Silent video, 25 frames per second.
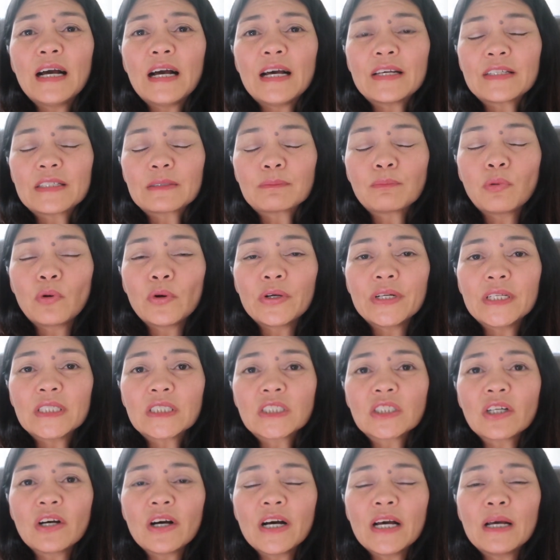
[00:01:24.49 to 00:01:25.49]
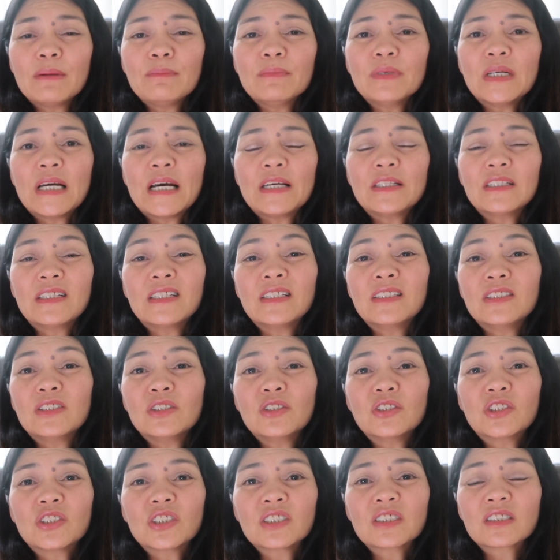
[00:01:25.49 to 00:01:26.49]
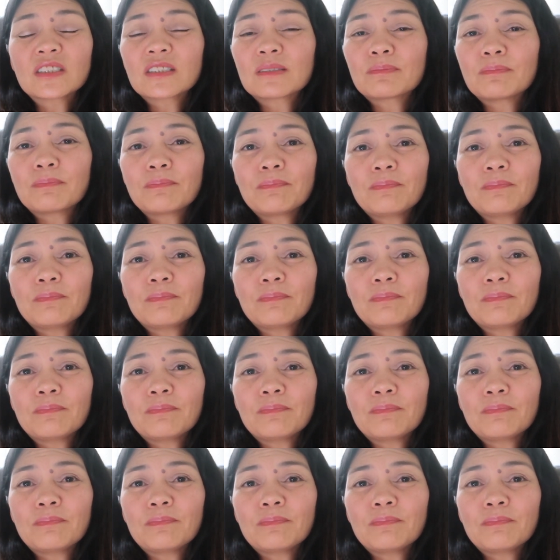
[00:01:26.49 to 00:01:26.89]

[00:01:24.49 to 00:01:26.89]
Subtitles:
at a point in time, and then you just